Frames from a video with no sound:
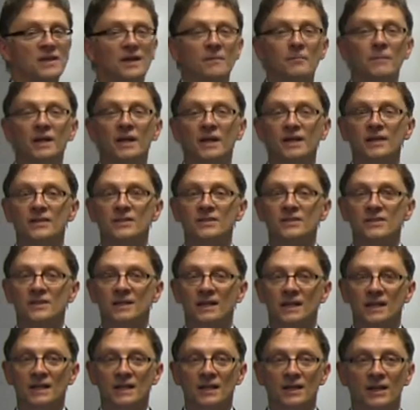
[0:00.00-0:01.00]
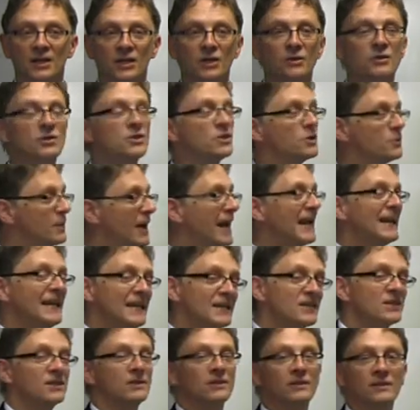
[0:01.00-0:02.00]
10 minutes, you can do any
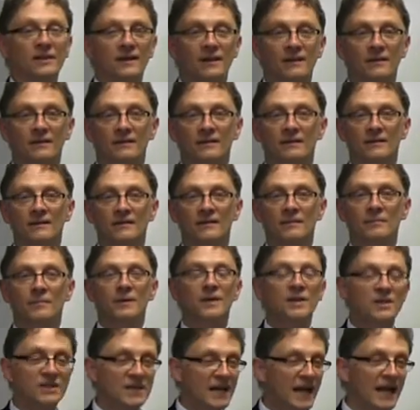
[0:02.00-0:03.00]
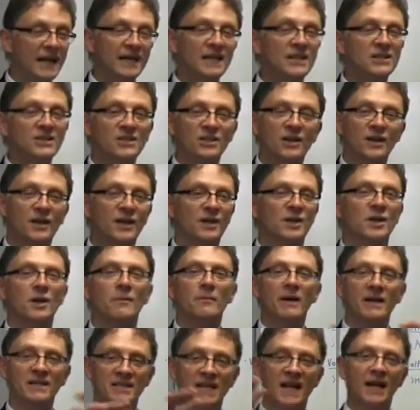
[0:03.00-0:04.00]
circuit. Because any circuit, no
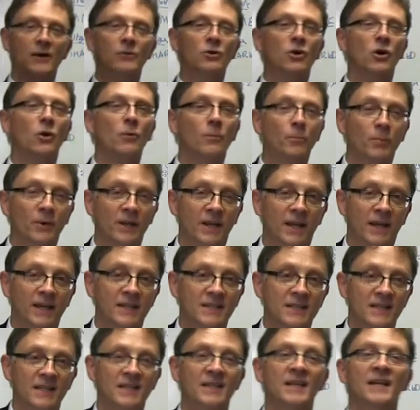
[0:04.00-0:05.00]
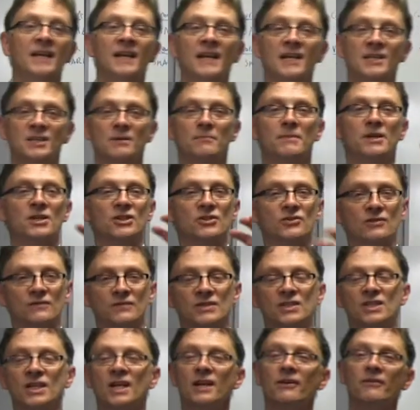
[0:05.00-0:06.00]
matter how complicated, is a mixture of
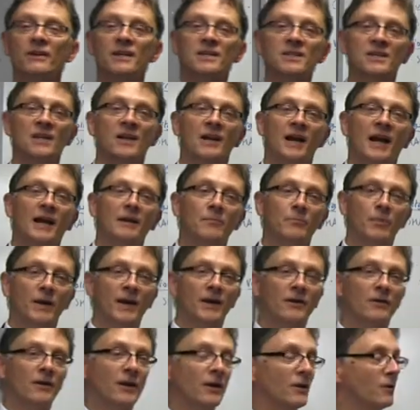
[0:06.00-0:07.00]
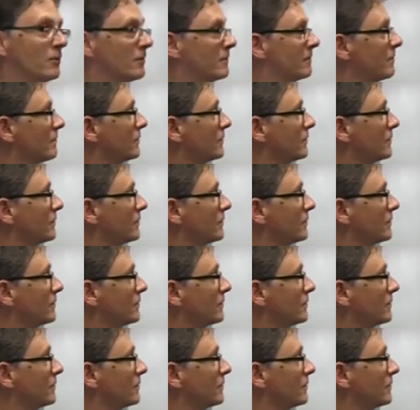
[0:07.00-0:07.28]
series and parallel.